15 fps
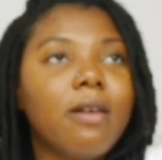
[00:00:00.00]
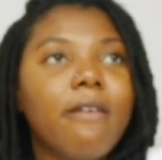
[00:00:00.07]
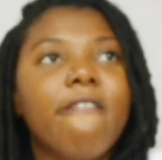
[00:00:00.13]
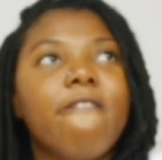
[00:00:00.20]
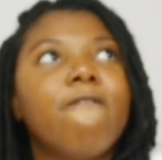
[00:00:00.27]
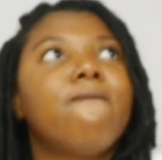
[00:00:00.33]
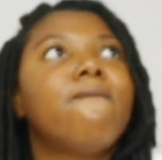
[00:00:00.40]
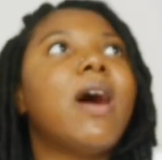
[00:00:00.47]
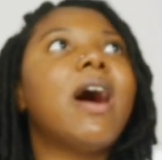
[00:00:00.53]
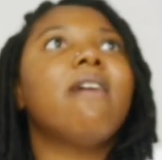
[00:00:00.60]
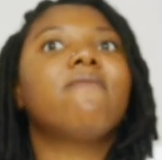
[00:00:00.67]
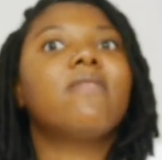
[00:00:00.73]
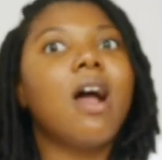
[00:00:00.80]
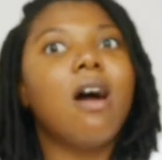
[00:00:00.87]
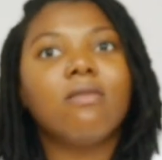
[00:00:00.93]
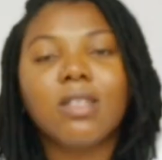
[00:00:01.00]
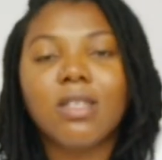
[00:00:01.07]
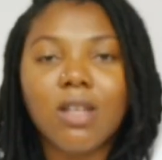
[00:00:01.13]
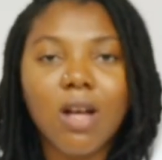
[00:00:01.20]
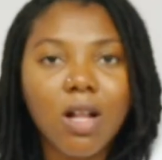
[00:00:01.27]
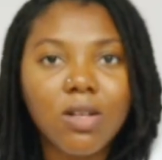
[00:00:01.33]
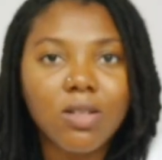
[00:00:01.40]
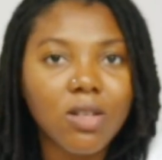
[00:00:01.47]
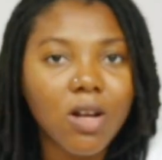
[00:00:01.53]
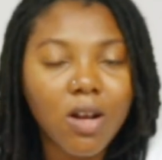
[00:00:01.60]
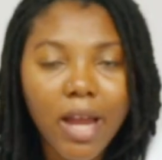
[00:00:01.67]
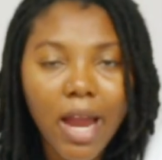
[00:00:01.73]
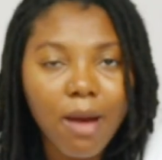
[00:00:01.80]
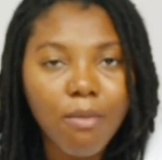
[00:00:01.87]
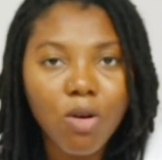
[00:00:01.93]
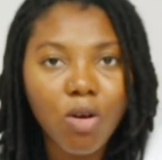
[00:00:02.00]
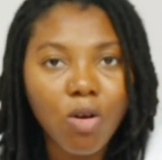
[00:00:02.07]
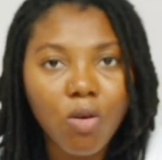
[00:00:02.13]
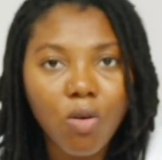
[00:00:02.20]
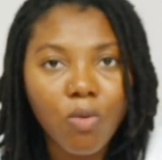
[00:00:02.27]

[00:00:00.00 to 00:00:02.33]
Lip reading: $5,000 on camera